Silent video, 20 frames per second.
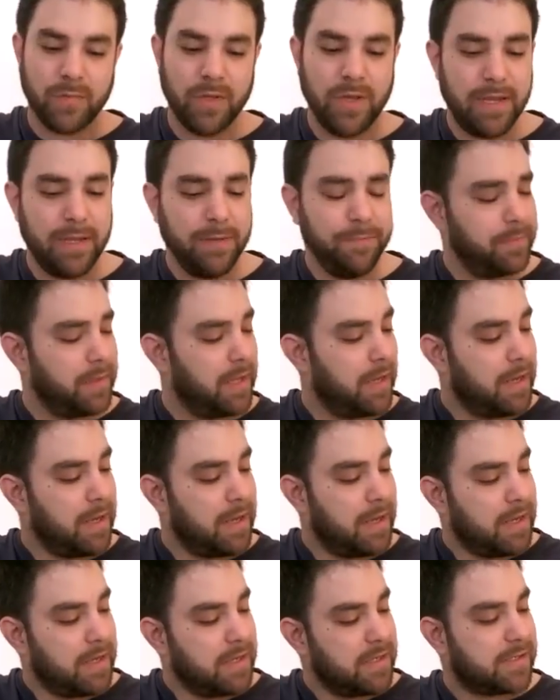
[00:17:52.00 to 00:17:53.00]

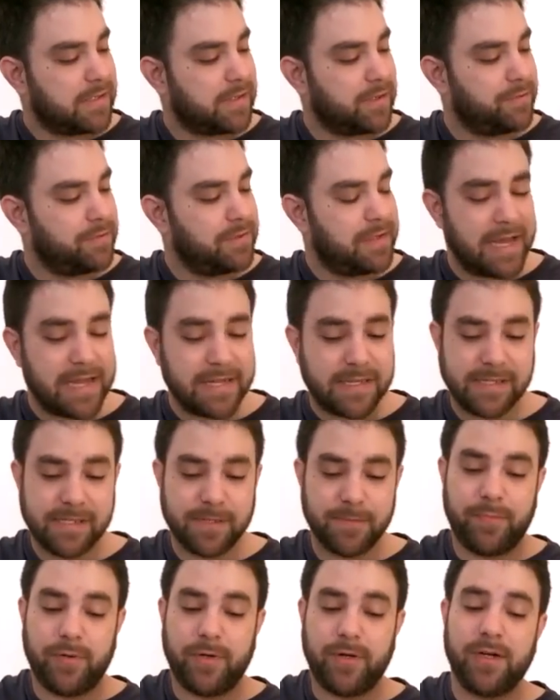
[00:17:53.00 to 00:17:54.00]
okay so
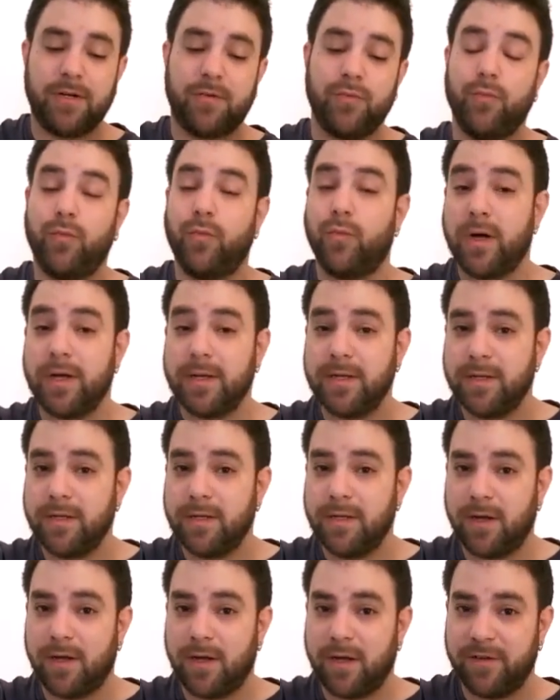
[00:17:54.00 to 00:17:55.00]
that's part one
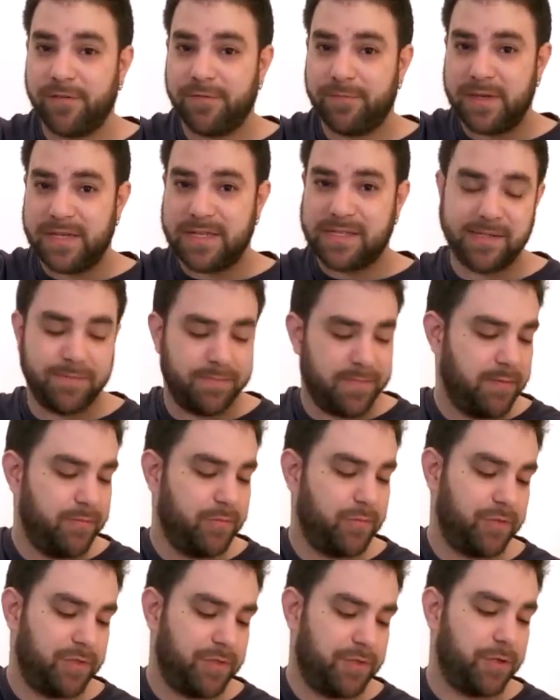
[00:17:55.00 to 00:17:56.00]
of besame
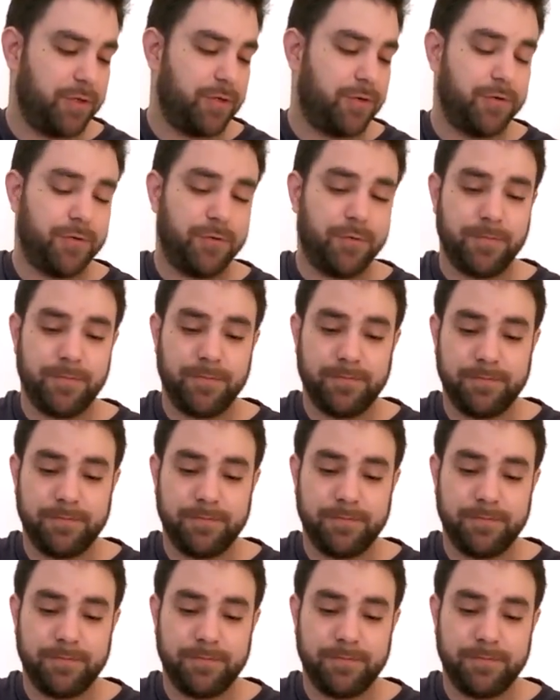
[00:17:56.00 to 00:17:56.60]
mucho